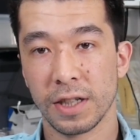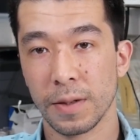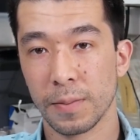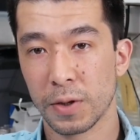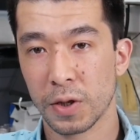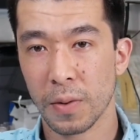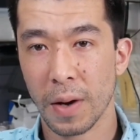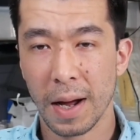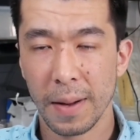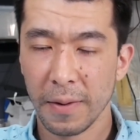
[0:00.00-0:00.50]

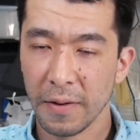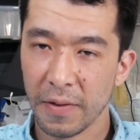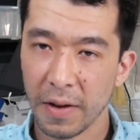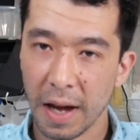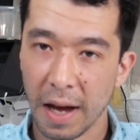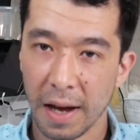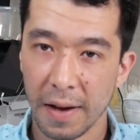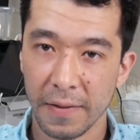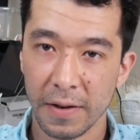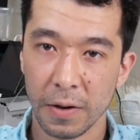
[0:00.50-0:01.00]
Subscribe
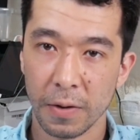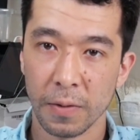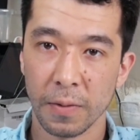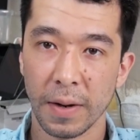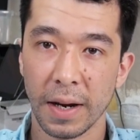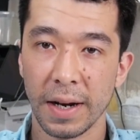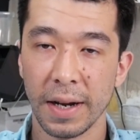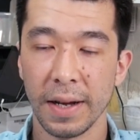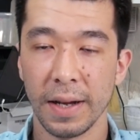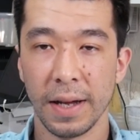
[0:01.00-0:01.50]
if you haven't
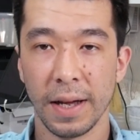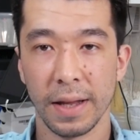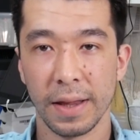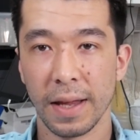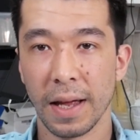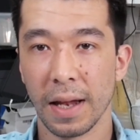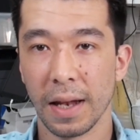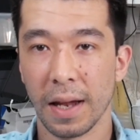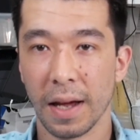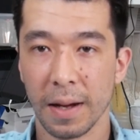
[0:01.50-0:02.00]
already.
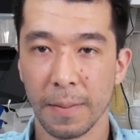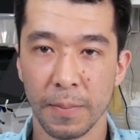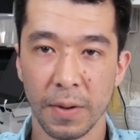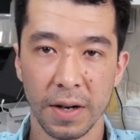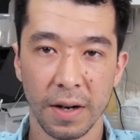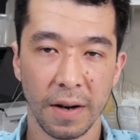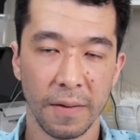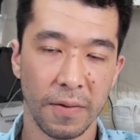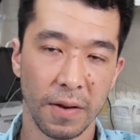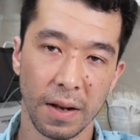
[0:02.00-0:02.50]
Hit that like
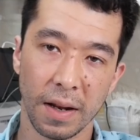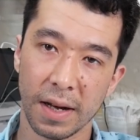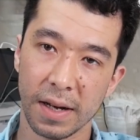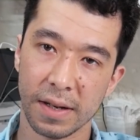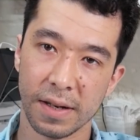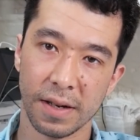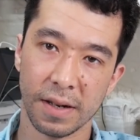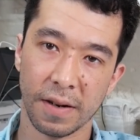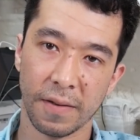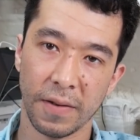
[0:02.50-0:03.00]
button if you
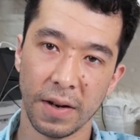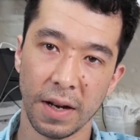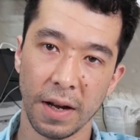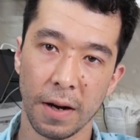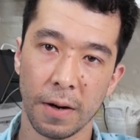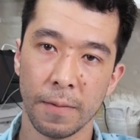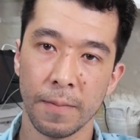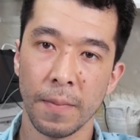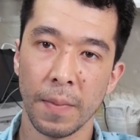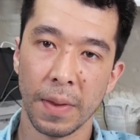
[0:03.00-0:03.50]
like this
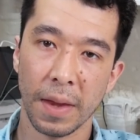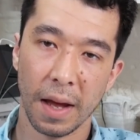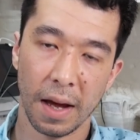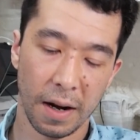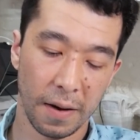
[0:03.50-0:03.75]
video.